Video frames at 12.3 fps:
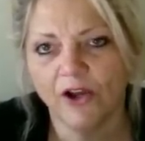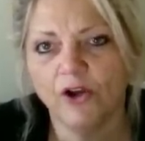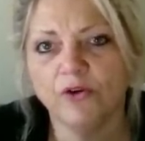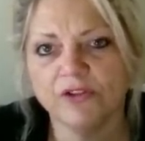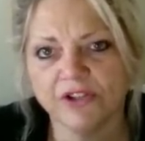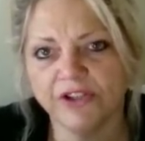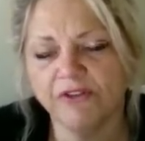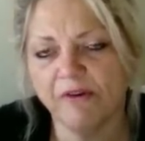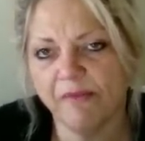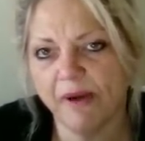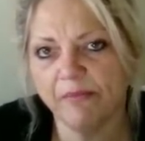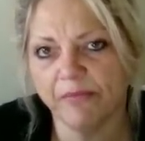Who's going to
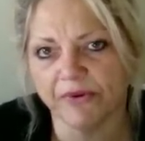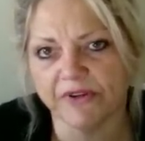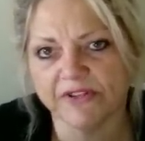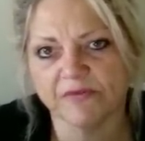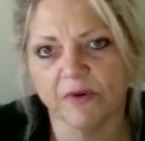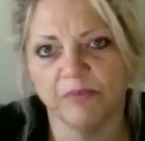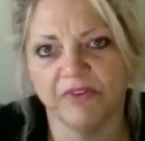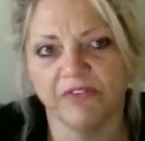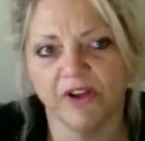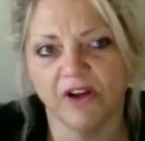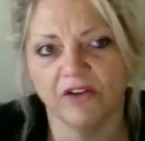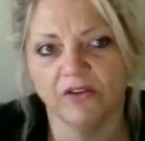remember us when we've
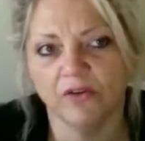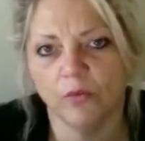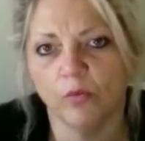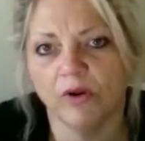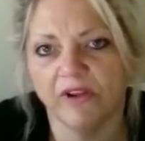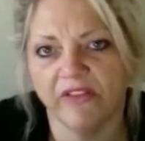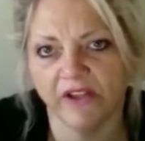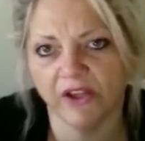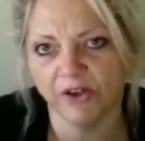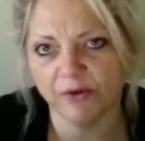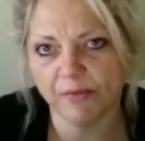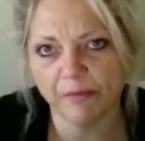gone? What are they
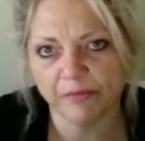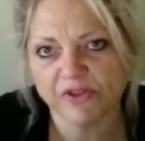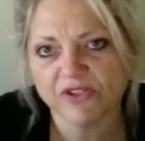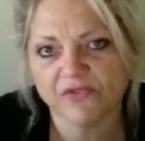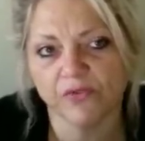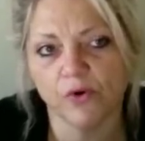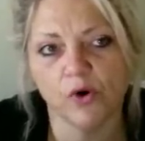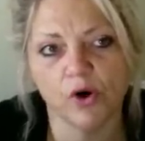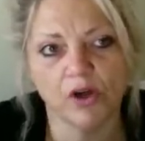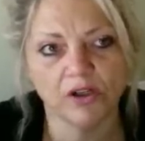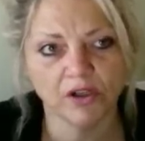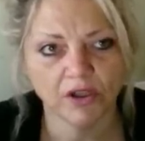going to remember us for?